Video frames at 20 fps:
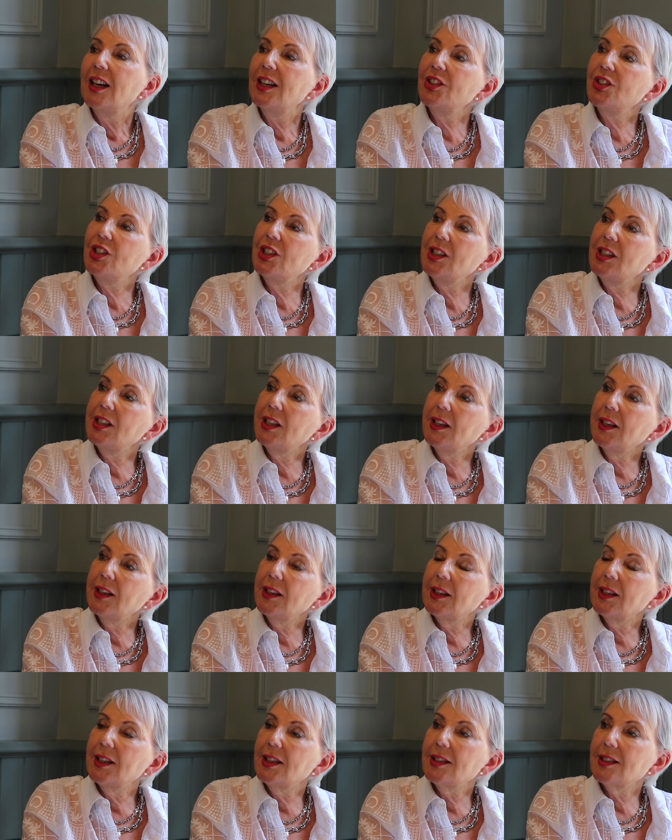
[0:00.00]
And do you
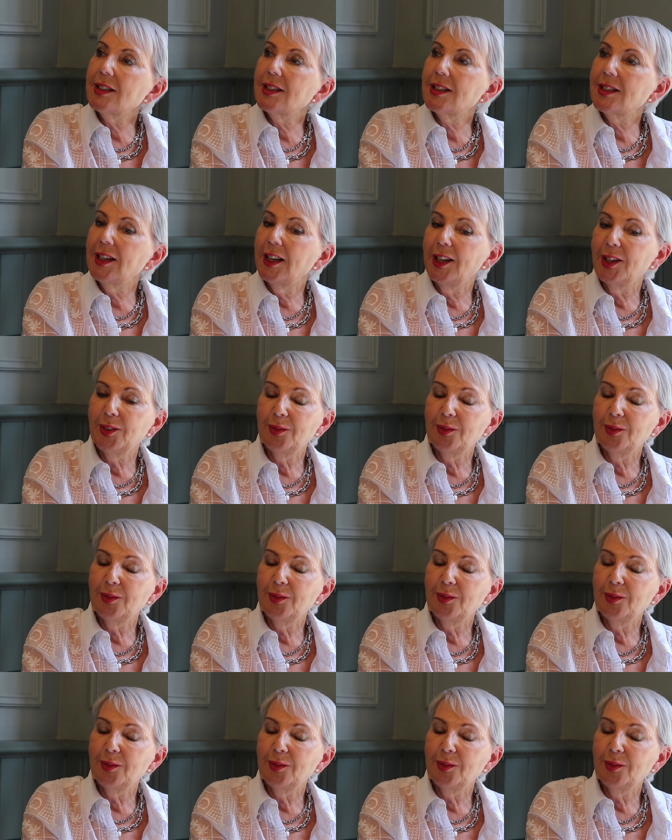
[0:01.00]
think that